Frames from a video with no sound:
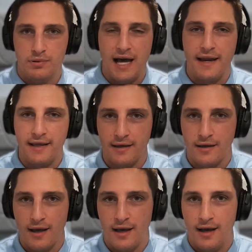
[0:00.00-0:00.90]

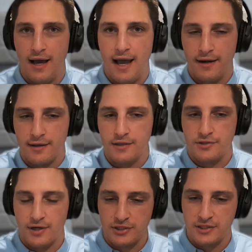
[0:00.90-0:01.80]
planning and
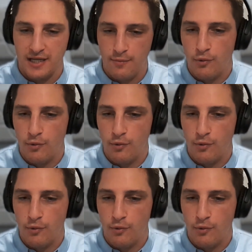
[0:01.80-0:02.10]
construction team